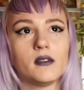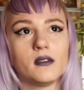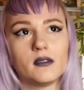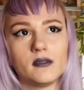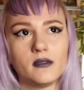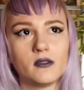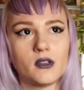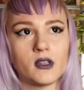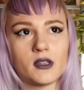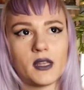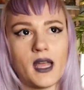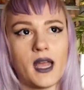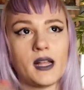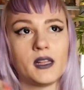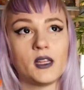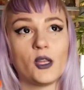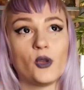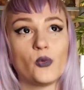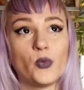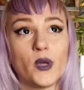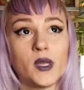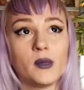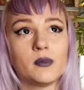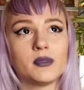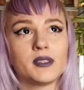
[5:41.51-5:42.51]
not
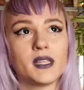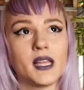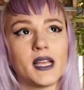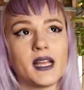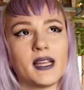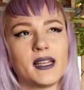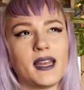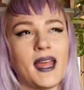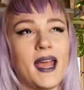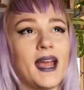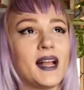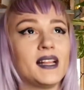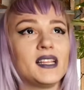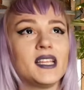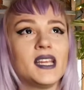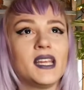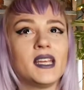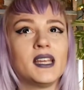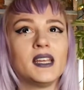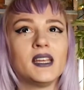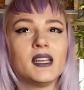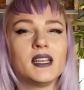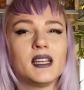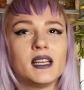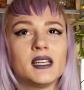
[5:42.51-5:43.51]
alleyway but like an alley,
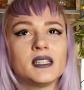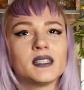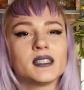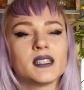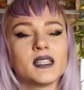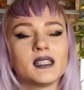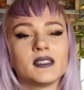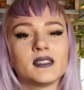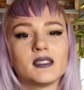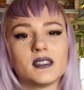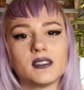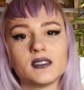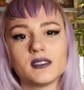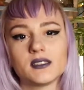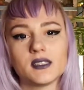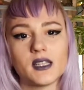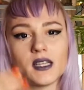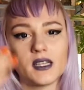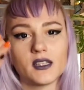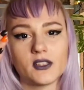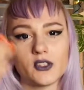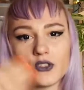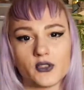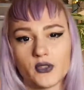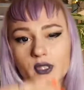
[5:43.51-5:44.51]
and then there's
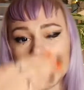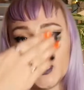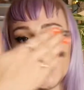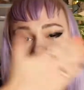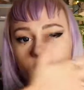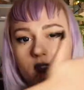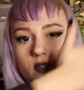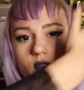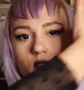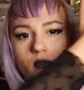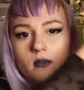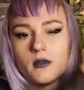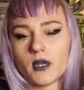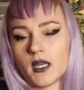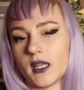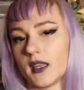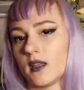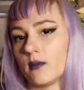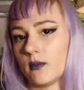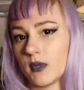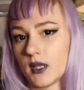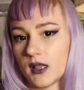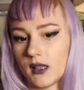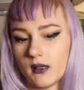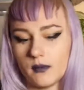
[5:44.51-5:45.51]
like trees growing in the
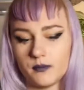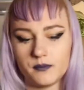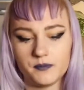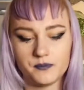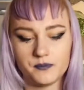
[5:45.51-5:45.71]
middle.